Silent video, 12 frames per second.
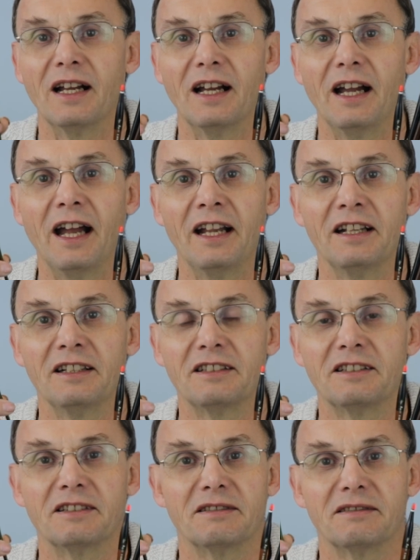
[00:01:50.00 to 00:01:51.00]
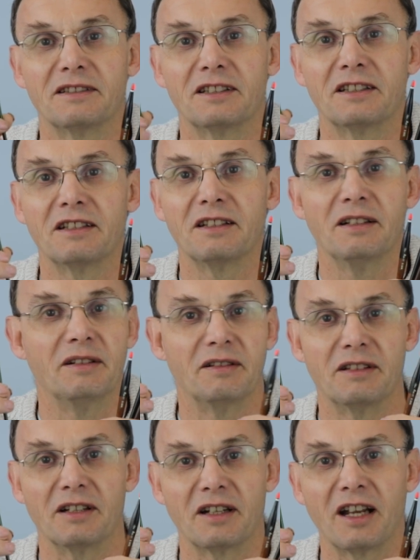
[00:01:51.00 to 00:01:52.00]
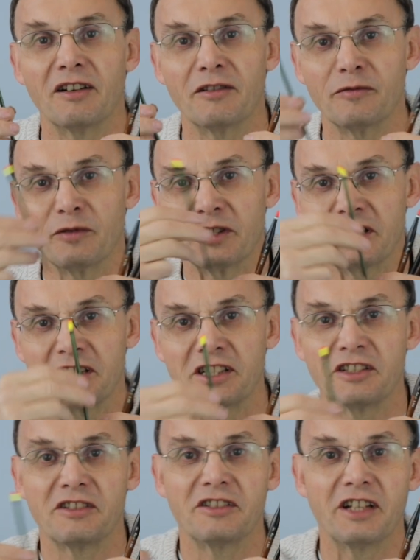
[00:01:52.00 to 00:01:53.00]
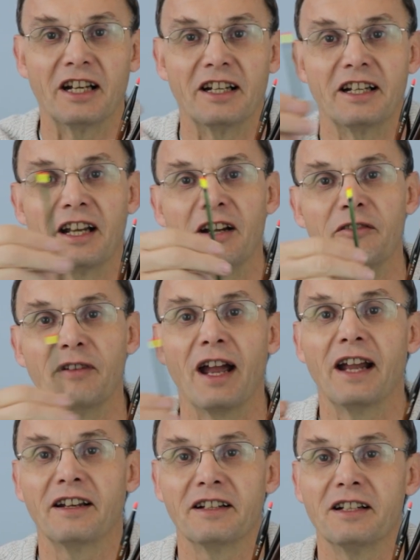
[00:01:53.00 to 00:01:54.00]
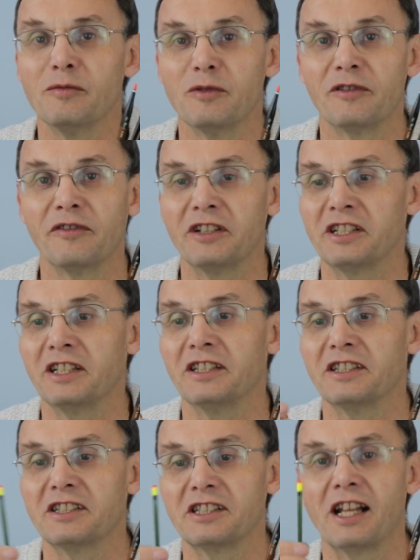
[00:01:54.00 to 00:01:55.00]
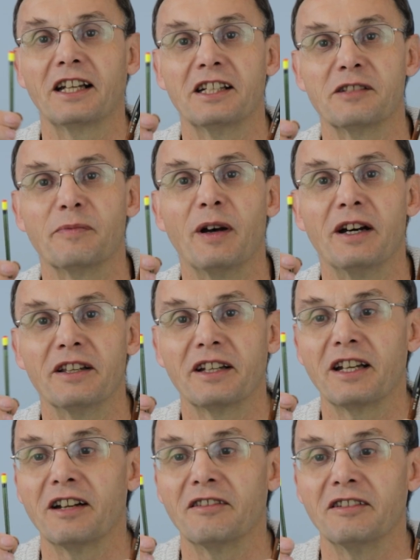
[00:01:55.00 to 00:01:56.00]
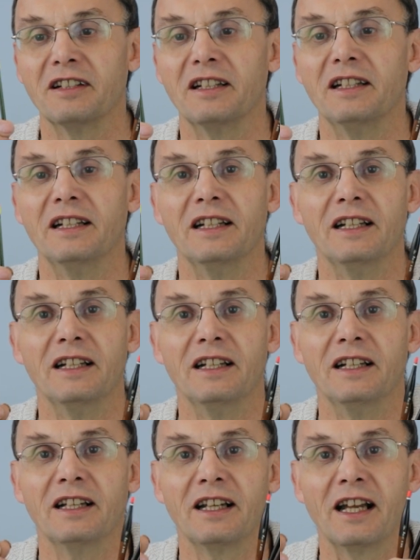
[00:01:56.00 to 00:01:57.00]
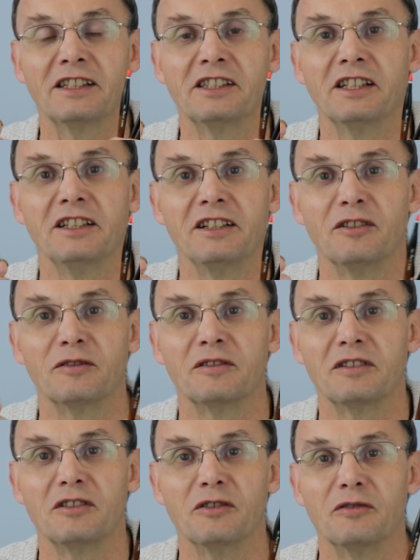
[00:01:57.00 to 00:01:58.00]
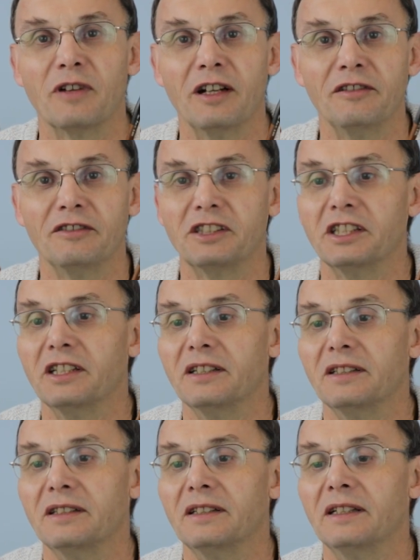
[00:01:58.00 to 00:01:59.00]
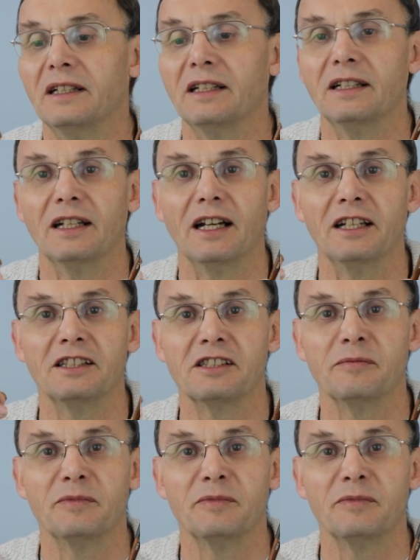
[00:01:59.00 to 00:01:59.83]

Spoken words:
and the current would just gently go round, and I would fish in the slackest part of the current, catching the odd good roach and some